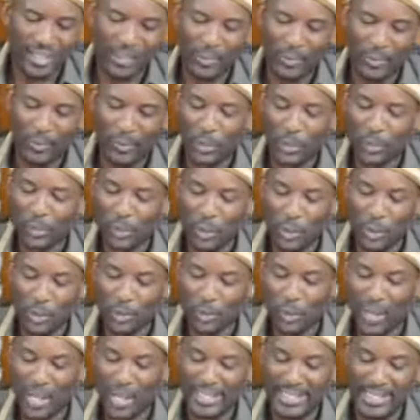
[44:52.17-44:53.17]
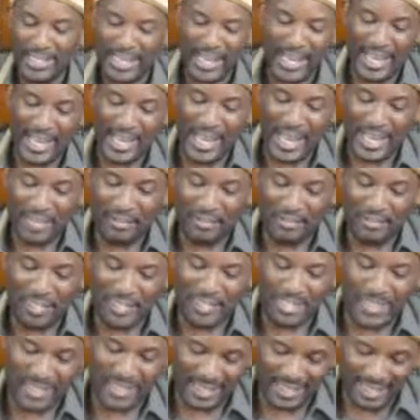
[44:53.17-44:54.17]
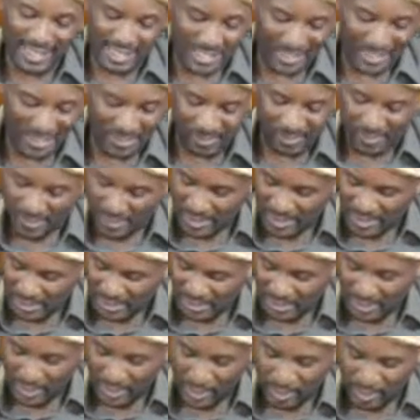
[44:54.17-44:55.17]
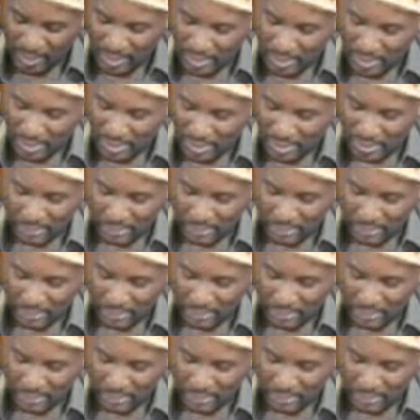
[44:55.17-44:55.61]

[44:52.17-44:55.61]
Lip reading: when you go to Isaiah 9, verse 6, I have this book.